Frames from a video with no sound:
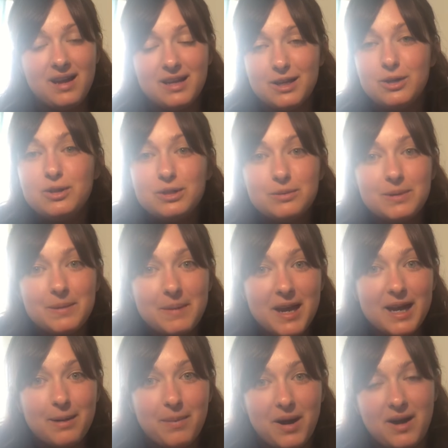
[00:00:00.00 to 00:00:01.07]
I used to be a
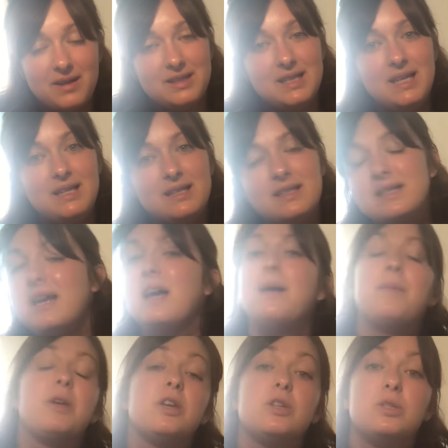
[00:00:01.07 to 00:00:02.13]
makeup artist,
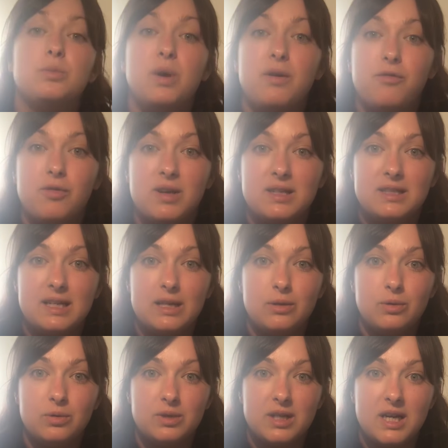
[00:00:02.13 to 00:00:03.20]
I used to work for Estee
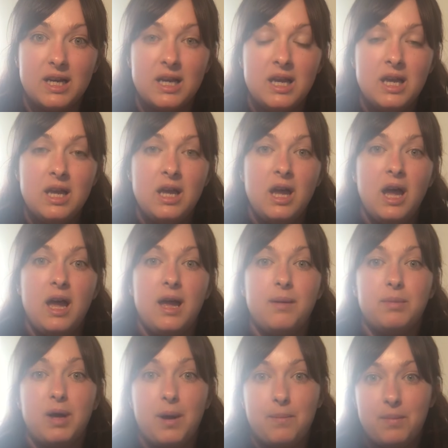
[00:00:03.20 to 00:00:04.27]
Lauder
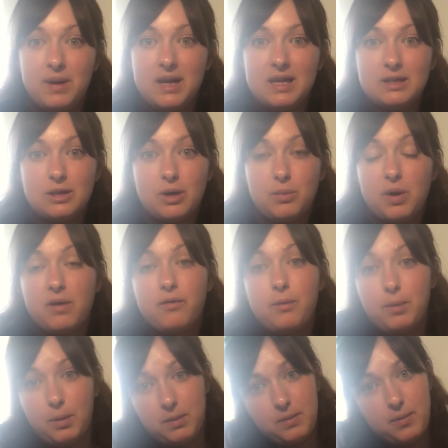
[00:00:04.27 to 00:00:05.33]
company, so I worked for
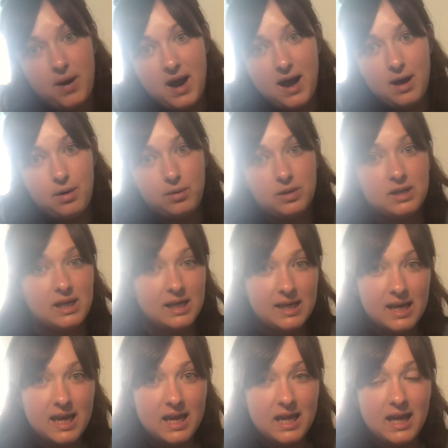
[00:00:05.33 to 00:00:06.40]
Bobbi Brown and
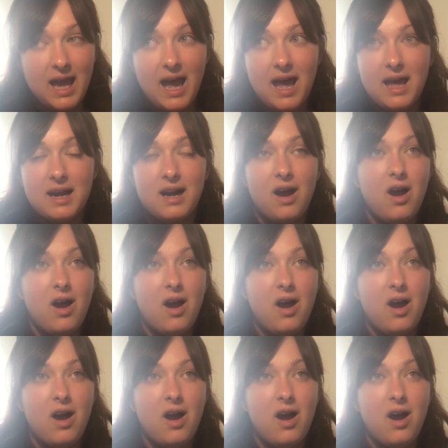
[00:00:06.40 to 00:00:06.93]
Clinique, and